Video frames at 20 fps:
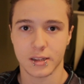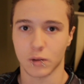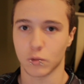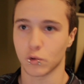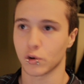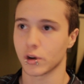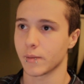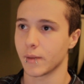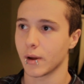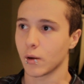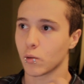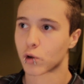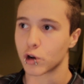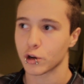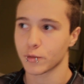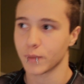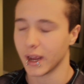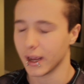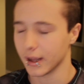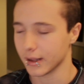I wore it in my
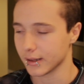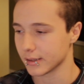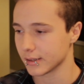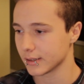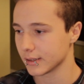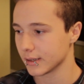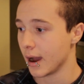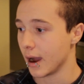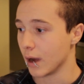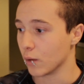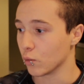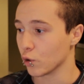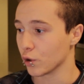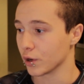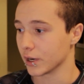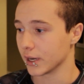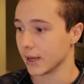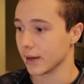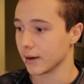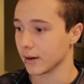work pants, I
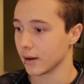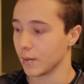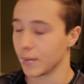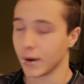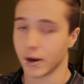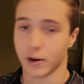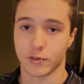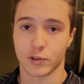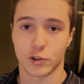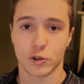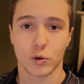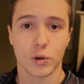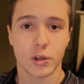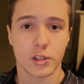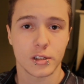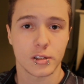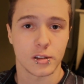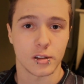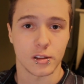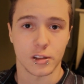wore it in a pair of
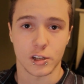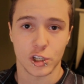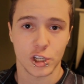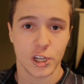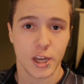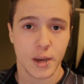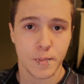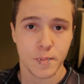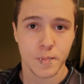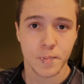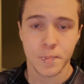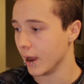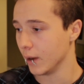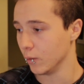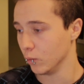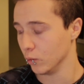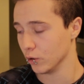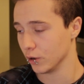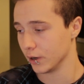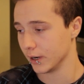shorts to the gym, I
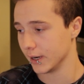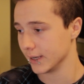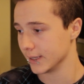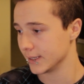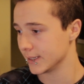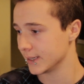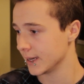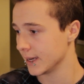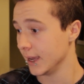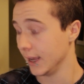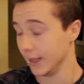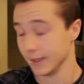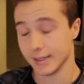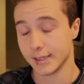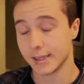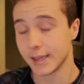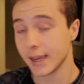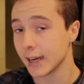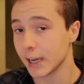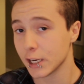wore it in
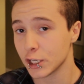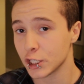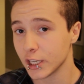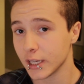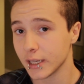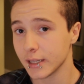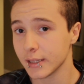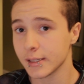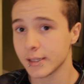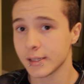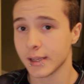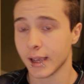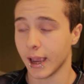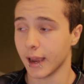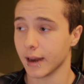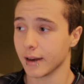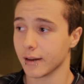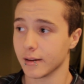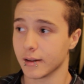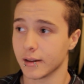skinny jeans,
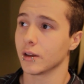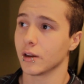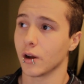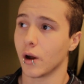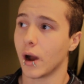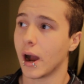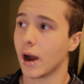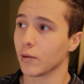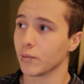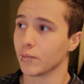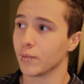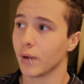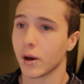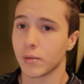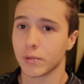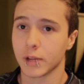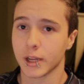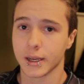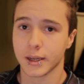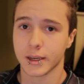and out in
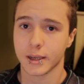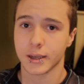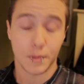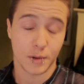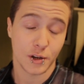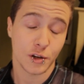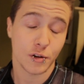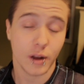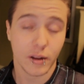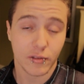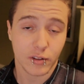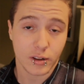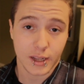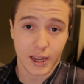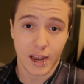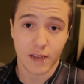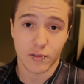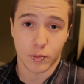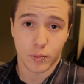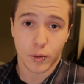public. I mean, you definitely
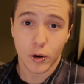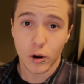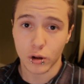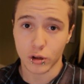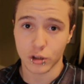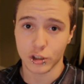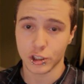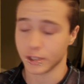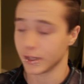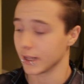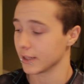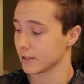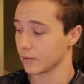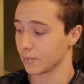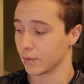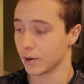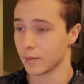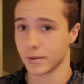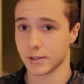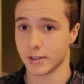have a bulge, and that's the
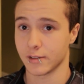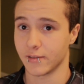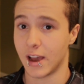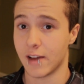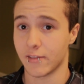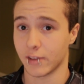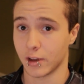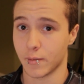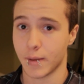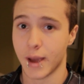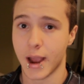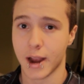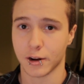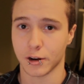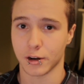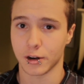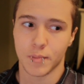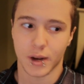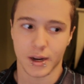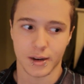purpose of having a
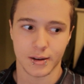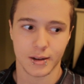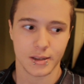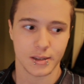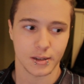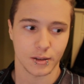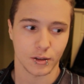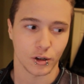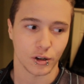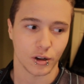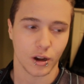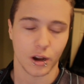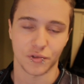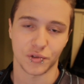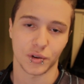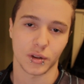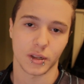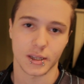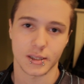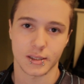packer, but it doesn't look
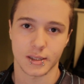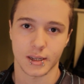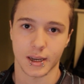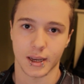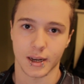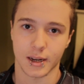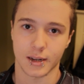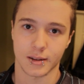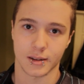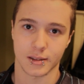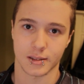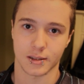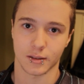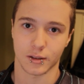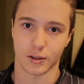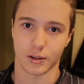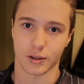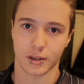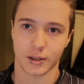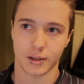unrealistic and it doesn't
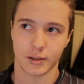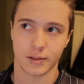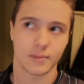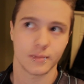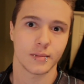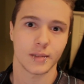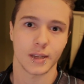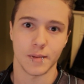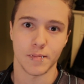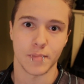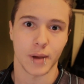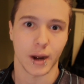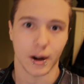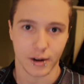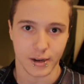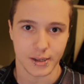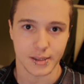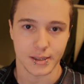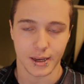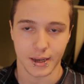look
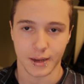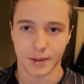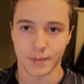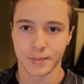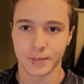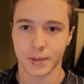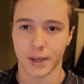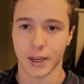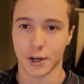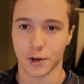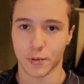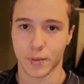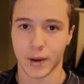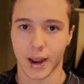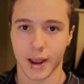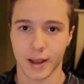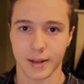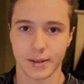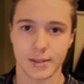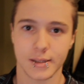embarrassing in your
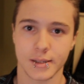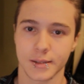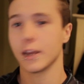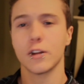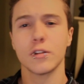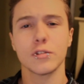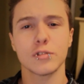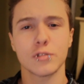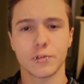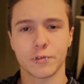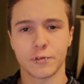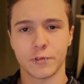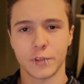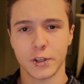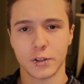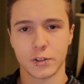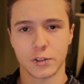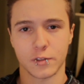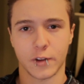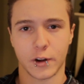pants. It also
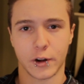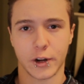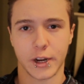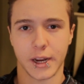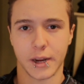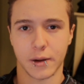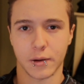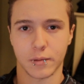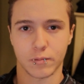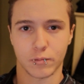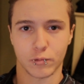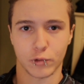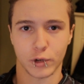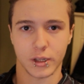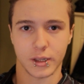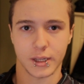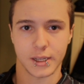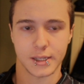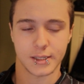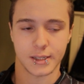feels very
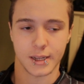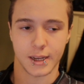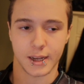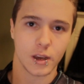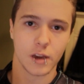realistic.